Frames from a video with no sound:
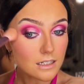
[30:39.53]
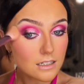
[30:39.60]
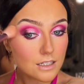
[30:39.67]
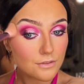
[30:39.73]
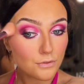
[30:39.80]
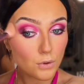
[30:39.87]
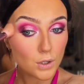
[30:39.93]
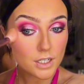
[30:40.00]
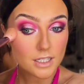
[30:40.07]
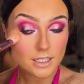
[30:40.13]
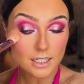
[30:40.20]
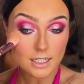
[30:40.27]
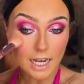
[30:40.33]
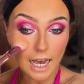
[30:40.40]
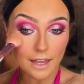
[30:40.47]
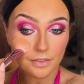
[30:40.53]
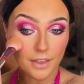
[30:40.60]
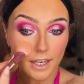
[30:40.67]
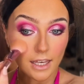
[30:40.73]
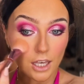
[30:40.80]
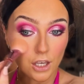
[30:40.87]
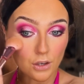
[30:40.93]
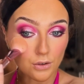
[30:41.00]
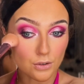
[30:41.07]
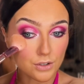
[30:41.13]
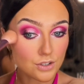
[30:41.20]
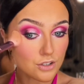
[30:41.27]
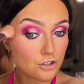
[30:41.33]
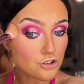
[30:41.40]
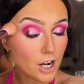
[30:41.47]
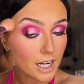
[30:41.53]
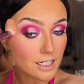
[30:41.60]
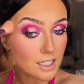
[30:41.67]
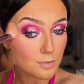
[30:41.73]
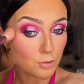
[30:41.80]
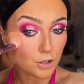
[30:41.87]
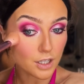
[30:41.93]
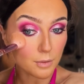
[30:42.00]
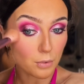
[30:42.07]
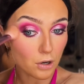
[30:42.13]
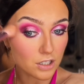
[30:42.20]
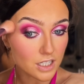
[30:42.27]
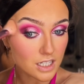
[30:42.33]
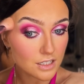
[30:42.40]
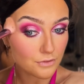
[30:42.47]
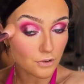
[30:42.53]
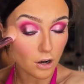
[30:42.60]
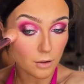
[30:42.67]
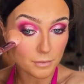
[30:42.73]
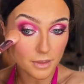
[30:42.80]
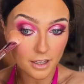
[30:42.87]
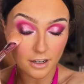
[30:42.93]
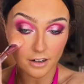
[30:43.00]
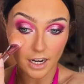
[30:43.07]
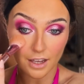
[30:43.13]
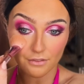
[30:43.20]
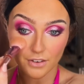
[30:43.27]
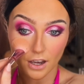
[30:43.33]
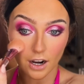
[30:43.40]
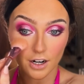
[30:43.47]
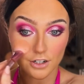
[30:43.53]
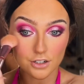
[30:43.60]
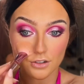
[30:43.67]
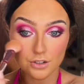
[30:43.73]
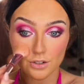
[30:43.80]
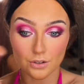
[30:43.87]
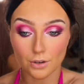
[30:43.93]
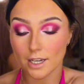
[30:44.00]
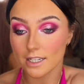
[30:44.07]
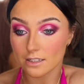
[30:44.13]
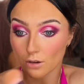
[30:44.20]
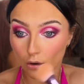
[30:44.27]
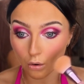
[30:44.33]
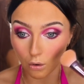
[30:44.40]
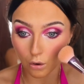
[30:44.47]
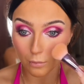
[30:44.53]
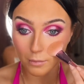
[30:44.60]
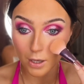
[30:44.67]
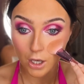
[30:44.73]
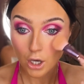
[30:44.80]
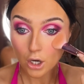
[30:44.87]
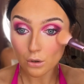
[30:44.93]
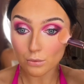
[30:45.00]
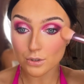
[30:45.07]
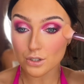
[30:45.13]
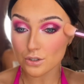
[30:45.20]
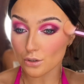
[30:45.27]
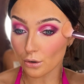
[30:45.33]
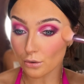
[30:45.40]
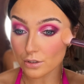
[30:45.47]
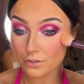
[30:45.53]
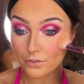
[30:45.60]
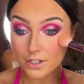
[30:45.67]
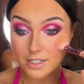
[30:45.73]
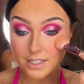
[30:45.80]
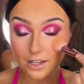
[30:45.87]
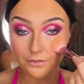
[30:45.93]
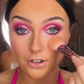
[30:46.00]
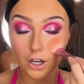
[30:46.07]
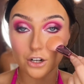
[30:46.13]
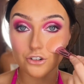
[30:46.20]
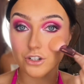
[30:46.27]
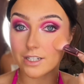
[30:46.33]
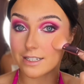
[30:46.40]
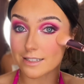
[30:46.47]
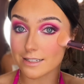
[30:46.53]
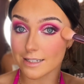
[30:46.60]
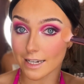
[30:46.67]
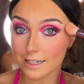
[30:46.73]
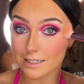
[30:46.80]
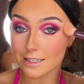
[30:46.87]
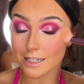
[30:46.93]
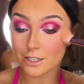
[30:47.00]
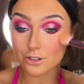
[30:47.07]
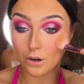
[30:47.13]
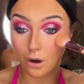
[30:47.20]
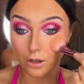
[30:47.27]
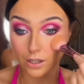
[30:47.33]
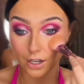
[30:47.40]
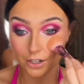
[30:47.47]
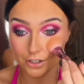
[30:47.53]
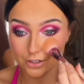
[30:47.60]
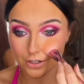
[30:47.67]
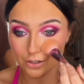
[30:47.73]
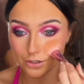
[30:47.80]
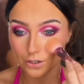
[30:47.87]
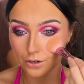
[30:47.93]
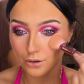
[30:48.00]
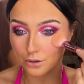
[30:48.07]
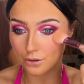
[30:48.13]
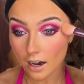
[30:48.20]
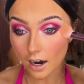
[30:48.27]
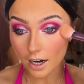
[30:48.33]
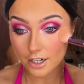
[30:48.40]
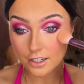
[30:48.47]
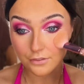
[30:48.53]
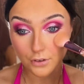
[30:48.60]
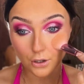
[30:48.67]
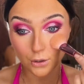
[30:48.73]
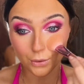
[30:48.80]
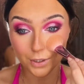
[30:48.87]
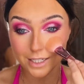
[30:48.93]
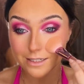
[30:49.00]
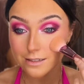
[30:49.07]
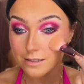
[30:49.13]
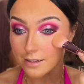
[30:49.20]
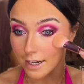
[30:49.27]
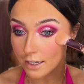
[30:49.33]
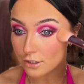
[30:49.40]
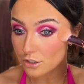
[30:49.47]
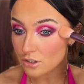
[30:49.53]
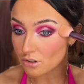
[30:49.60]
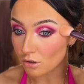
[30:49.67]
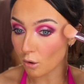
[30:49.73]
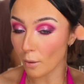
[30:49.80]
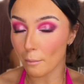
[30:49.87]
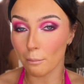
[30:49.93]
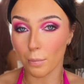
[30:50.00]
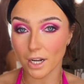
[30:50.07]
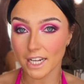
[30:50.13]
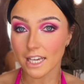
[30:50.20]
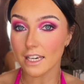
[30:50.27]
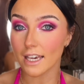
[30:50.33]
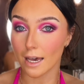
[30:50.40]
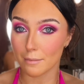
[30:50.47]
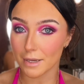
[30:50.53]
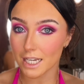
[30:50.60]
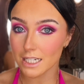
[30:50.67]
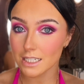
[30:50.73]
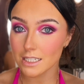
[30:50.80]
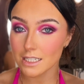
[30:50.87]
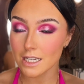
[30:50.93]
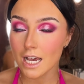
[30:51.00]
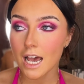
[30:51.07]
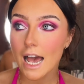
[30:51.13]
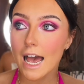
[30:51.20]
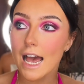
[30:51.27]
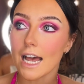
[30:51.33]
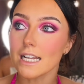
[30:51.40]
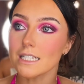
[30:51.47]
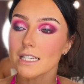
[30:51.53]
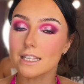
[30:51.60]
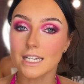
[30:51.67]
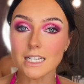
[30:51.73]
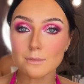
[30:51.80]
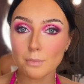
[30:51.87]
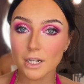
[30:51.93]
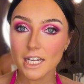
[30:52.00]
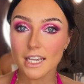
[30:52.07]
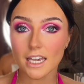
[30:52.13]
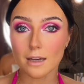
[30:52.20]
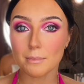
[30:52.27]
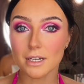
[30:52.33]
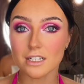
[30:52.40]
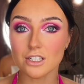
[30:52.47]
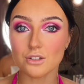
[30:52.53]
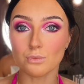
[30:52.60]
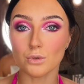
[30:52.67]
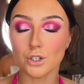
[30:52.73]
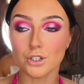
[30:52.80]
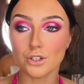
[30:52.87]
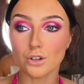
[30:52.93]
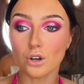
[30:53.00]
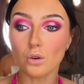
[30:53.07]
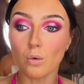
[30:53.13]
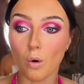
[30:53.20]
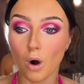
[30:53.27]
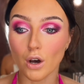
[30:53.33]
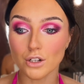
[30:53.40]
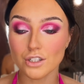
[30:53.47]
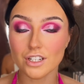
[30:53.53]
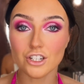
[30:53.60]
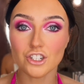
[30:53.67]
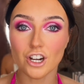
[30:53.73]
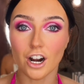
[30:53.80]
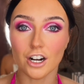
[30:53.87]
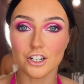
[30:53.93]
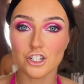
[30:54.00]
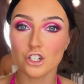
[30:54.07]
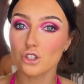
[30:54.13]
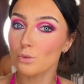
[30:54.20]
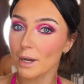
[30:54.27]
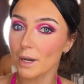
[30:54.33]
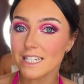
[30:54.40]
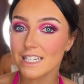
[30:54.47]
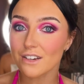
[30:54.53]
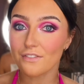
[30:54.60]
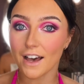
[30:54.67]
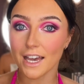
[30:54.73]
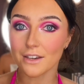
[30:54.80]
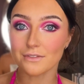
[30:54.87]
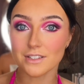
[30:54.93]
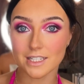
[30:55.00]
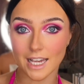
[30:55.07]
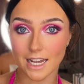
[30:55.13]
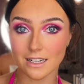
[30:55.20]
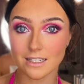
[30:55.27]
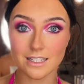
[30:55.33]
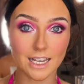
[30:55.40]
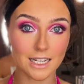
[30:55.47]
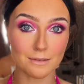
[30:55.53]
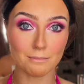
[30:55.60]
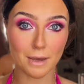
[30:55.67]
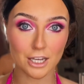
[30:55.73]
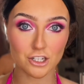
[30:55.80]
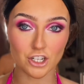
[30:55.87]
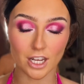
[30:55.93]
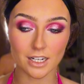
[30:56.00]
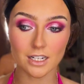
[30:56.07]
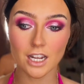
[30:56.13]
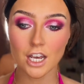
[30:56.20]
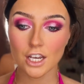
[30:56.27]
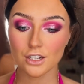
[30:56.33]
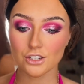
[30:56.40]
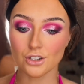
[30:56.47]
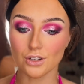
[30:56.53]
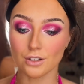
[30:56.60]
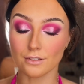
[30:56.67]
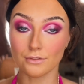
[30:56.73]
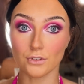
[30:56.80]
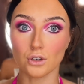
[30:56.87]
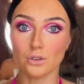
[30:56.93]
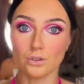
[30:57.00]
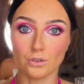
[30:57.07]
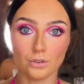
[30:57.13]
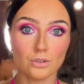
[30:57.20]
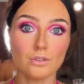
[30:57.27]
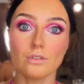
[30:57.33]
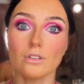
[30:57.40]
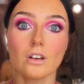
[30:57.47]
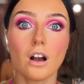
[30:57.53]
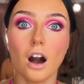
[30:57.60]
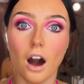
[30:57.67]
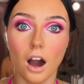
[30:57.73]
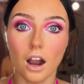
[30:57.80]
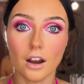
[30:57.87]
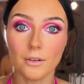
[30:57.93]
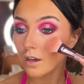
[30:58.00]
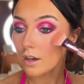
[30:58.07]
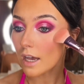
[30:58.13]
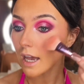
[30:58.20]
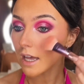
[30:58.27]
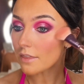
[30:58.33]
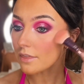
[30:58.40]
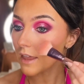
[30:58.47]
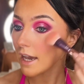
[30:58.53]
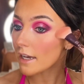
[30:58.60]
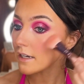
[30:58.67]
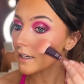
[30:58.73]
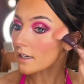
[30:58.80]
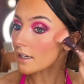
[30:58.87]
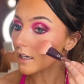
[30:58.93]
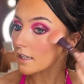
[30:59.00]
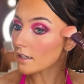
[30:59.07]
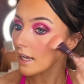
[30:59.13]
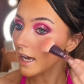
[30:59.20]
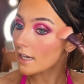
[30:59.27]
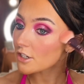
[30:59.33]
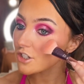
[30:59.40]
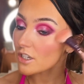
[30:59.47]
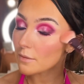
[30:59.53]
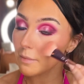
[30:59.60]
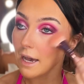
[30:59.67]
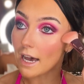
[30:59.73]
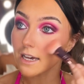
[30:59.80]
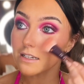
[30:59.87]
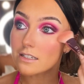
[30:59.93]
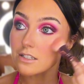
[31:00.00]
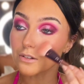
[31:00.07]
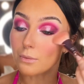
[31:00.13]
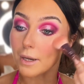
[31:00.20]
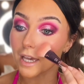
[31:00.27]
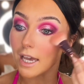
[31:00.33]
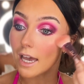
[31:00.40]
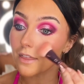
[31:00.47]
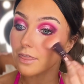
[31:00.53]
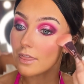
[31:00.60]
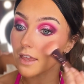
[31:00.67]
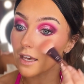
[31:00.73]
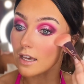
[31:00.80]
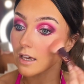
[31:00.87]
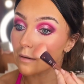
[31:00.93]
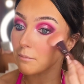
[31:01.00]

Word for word: Ford sedan that he used to transport the bodies from the graveyard to his home was sold for $760 to carnival sideshow Bunny Gibbons and this Bunny Gibbons would go on to charge 25 cents admission to view the car and then Gein actually passed away in the